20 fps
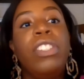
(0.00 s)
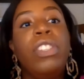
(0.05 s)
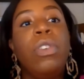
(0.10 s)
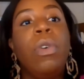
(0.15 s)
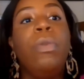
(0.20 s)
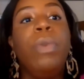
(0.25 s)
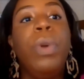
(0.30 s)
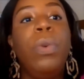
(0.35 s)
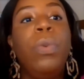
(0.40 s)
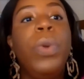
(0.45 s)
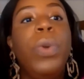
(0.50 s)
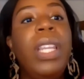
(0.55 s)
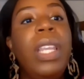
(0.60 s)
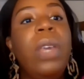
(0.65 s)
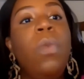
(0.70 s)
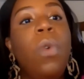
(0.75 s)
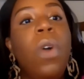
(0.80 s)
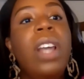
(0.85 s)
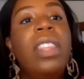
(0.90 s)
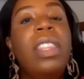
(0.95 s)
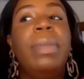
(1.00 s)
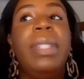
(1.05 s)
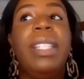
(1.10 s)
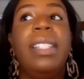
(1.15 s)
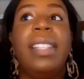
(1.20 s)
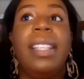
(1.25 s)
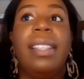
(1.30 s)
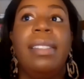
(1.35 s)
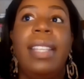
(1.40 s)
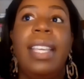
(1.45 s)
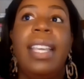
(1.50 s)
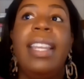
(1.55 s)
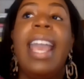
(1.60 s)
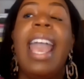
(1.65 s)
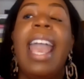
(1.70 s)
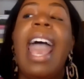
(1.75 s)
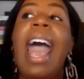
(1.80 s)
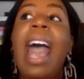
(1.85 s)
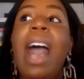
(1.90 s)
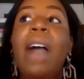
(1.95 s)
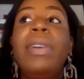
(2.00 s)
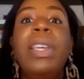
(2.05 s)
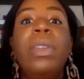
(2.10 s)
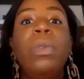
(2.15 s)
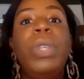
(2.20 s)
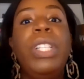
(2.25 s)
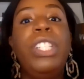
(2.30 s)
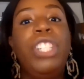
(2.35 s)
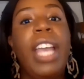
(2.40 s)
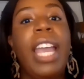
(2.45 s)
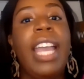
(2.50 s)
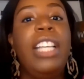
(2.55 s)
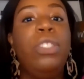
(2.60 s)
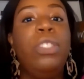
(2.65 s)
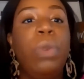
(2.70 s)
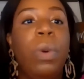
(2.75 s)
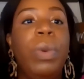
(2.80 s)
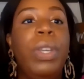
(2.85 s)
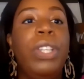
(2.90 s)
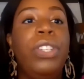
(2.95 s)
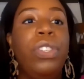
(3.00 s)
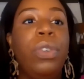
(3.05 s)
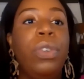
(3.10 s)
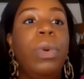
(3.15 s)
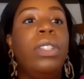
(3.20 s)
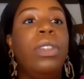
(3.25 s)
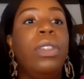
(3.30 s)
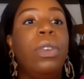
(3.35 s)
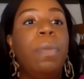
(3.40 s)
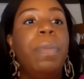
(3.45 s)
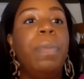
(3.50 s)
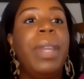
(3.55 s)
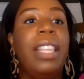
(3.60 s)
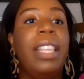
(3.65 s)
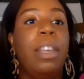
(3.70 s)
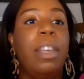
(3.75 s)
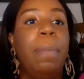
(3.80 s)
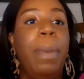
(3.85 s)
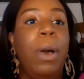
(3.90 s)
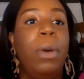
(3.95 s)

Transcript: So if we really want them to succeed, how can we change what we do a little bit at the